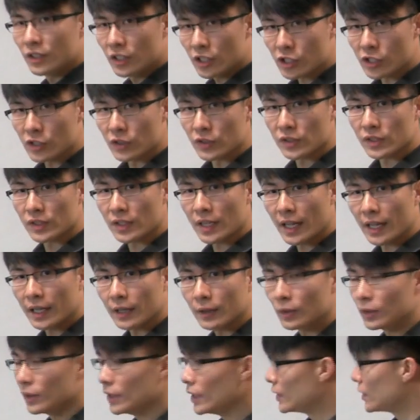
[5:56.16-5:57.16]
conditions
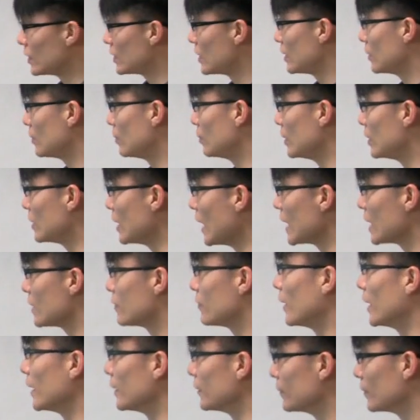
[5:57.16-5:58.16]
that need to be
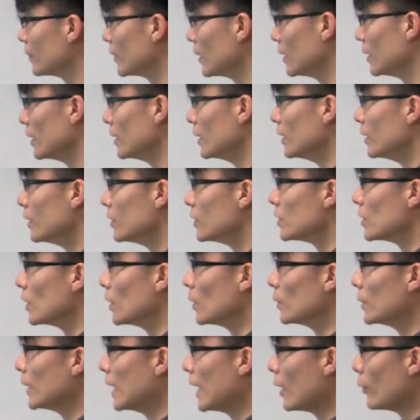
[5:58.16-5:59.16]
satisfied.
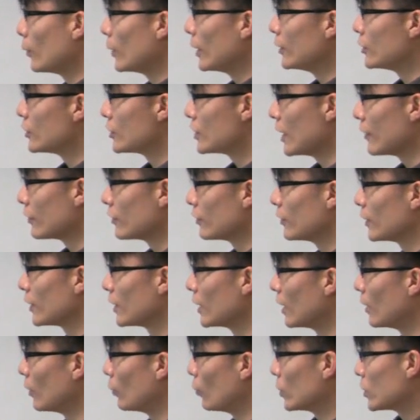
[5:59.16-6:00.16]
So now we just have to
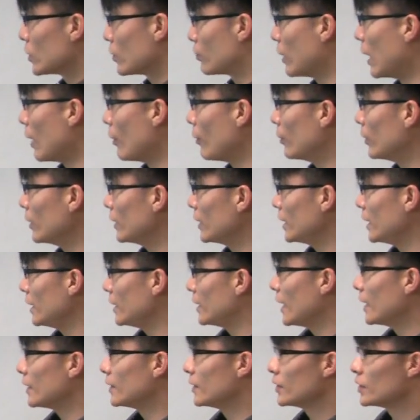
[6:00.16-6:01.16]
figure out what's the probability
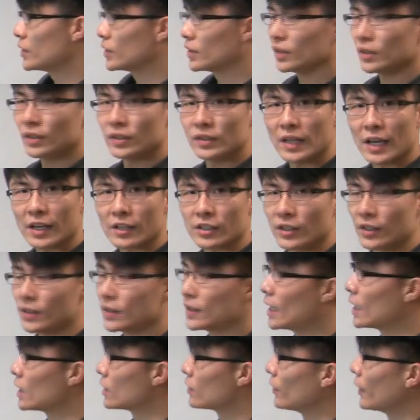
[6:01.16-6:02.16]
that this is actually
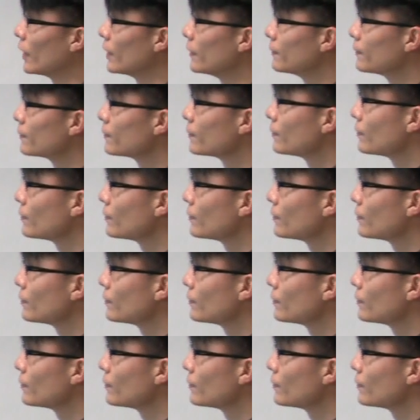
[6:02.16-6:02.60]
satisfied.